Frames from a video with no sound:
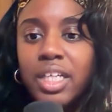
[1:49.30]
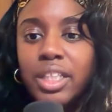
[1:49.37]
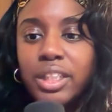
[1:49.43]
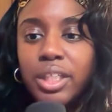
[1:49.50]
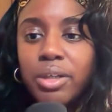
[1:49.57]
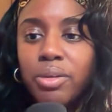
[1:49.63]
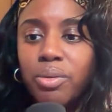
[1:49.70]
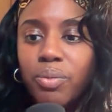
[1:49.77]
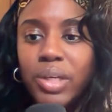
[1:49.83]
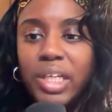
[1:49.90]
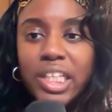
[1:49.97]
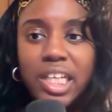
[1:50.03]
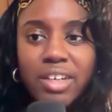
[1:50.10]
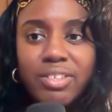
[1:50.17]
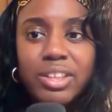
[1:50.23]
So when
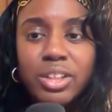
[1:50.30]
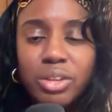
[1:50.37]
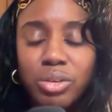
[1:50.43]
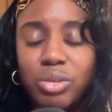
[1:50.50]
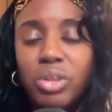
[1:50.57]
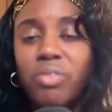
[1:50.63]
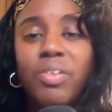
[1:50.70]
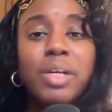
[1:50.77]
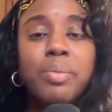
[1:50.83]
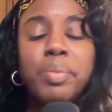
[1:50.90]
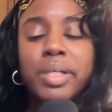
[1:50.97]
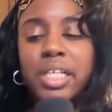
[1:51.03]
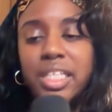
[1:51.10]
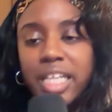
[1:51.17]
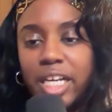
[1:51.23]
it comes to
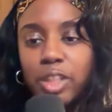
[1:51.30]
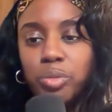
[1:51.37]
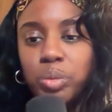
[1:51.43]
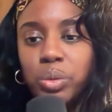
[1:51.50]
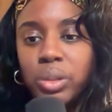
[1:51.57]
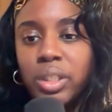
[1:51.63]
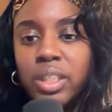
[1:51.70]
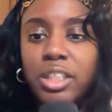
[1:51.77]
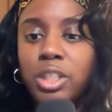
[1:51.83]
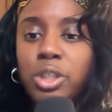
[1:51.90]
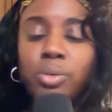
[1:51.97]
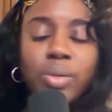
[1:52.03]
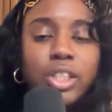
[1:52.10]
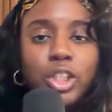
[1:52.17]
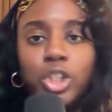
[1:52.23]
developing a dashboard, you
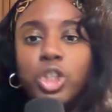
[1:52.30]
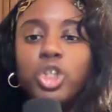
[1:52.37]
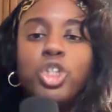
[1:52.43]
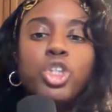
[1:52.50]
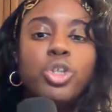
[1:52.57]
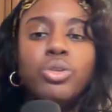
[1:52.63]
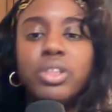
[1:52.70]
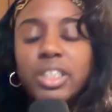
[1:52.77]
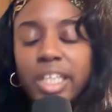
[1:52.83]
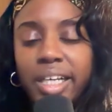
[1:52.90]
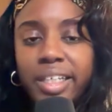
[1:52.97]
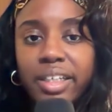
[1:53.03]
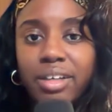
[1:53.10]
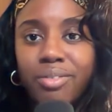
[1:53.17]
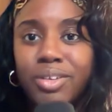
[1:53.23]
don't want to just show
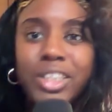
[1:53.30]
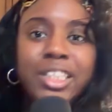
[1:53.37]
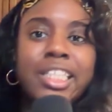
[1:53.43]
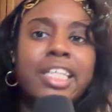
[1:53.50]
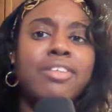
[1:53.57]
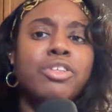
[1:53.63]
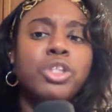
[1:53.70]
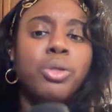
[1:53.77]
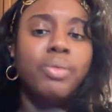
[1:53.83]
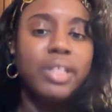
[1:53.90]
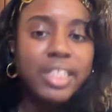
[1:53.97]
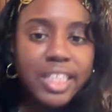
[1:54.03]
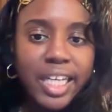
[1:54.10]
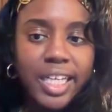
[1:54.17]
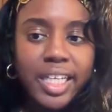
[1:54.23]
data for the sake of
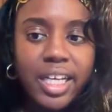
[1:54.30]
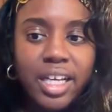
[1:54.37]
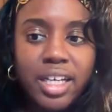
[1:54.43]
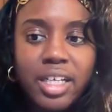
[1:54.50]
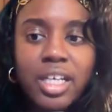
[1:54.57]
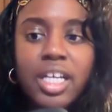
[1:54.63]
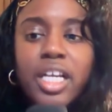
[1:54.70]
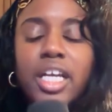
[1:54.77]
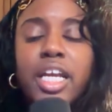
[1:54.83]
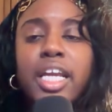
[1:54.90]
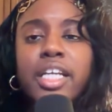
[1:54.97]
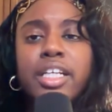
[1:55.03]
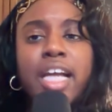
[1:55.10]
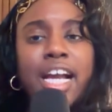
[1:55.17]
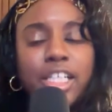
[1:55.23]
showing data.
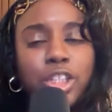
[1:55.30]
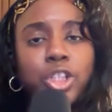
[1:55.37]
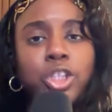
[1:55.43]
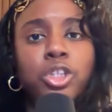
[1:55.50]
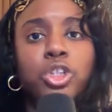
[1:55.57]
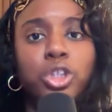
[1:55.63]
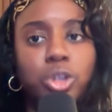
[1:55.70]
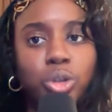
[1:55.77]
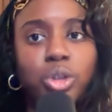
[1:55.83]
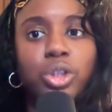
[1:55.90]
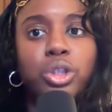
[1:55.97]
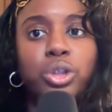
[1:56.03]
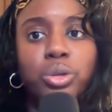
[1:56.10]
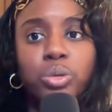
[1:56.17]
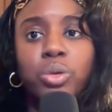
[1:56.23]
It actually should show
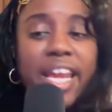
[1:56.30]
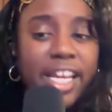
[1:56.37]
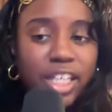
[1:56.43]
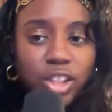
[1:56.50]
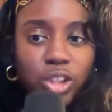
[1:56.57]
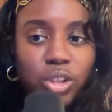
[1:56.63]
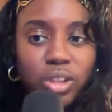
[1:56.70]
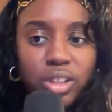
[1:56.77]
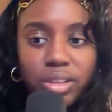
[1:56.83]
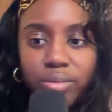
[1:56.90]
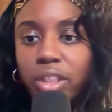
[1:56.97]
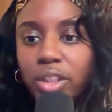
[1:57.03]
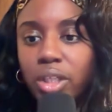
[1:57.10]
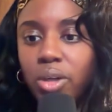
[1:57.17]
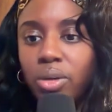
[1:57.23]
you answers.
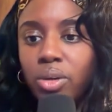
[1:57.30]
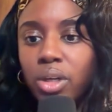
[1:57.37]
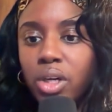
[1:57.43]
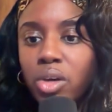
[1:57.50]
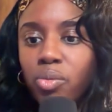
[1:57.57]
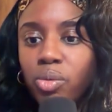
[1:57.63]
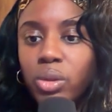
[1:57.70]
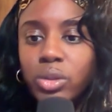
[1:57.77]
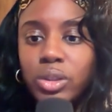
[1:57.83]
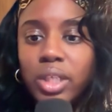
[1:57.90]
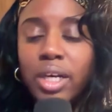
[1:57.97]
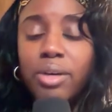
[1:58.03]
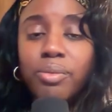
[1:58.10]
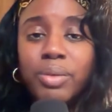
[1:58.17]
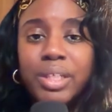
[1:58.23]
So we'll
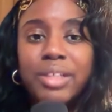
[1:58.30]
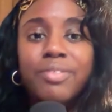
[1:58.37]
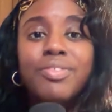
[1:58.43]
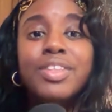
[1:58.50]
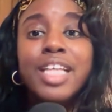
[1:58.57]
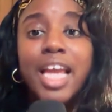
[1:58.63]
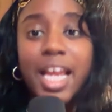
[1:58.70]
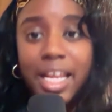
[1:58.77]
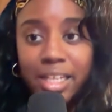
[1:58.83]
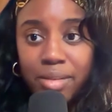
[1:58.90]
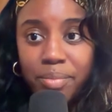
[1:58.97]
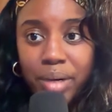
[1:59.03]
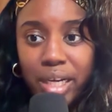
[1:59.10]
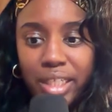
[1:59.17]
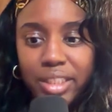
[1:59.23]
start with the end
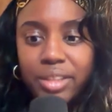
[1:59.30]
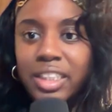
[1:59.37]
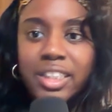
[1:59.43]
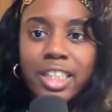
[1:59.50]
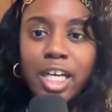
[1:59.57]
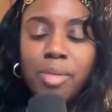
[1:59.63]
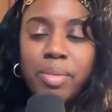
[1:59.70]
in mind. Let's talk